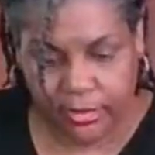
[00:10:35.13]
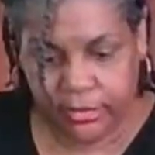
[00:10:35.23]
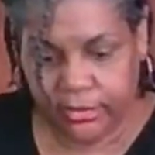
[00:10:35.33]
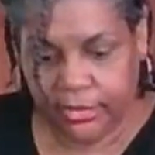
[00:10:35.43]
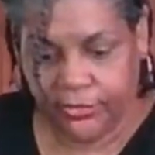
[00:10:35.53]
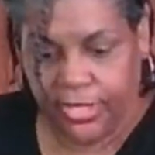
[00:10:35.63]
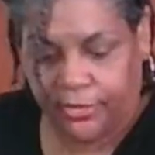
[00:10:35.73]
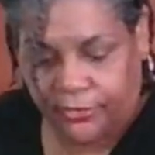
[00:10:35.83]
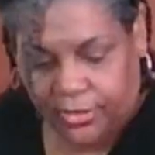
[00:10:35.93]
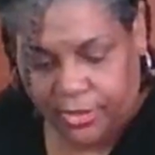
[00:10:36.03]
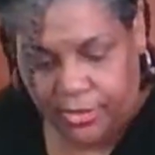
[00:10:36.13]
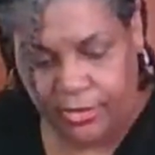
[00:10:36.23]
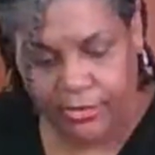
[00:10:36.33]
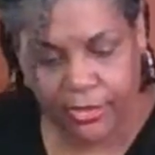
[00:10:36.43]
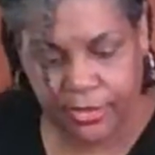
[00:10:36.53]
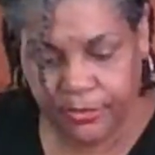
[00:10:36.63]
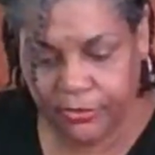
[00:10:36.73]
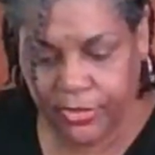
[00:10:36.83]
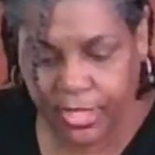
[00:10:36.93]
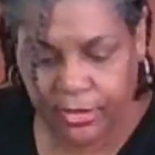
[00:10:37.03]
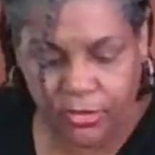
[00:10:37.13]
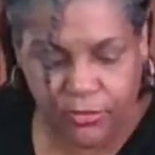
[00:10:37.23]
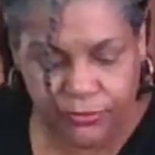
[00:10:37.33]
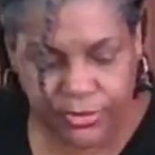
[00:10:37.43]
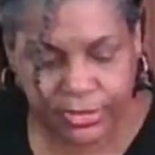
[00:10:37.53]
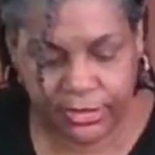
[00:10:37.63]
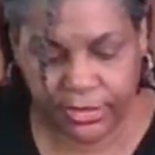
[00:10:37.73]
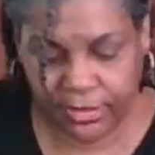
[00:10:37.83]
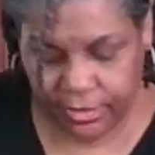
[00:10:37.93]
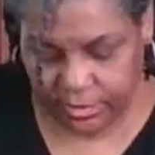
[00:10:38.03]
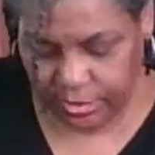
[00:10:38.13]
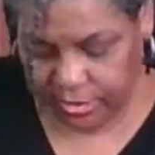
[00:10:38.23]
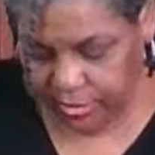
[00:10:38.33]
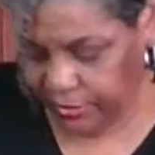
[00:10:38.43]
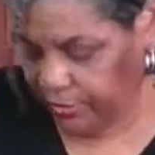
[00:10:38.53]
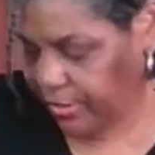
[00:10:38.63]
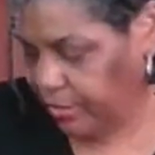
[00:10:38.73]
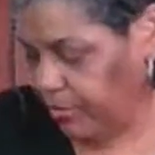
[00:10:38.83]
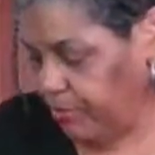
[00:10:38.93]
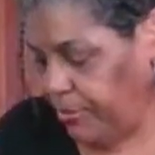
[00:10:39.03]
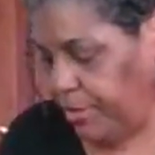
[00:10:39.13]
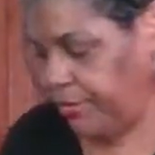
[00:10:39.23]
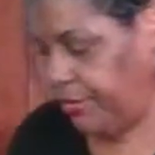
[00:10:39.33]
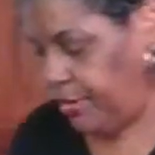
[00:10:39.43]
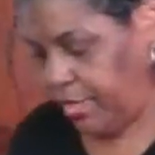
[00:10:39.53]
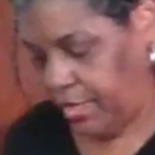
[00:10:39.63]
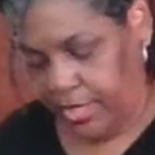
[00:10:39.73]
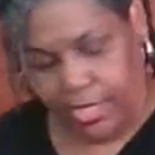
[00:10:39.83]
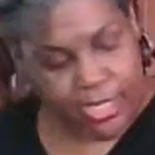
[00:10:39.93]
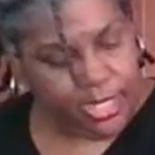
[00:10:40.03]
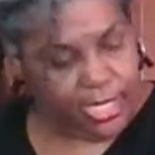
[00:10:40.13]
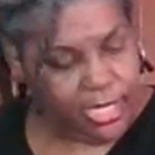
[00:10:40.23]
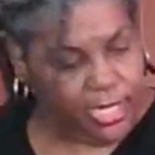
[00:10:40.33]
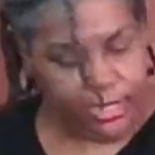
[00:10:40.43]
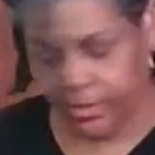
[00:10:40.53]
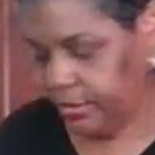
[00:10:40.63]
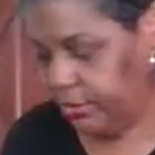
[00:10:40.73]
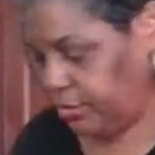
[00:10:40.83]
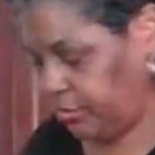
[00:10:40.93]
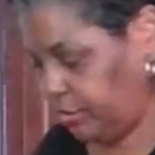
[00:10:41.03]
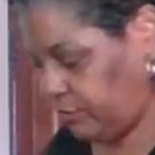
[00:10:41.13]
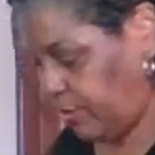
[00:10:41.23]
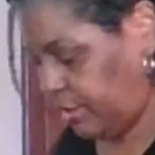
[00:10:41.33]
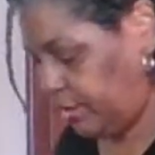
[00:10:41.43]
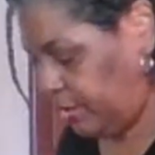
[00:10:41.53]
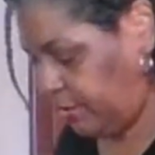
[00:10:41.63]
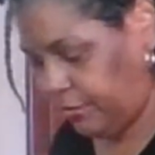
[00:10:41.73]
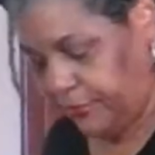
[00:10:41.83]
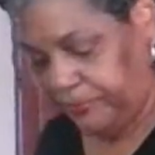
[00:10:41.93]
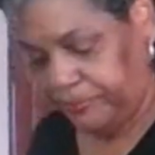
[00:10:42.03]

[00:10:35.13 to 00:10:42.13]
sit that there, that over, and sit this here, that's better, and sit this here.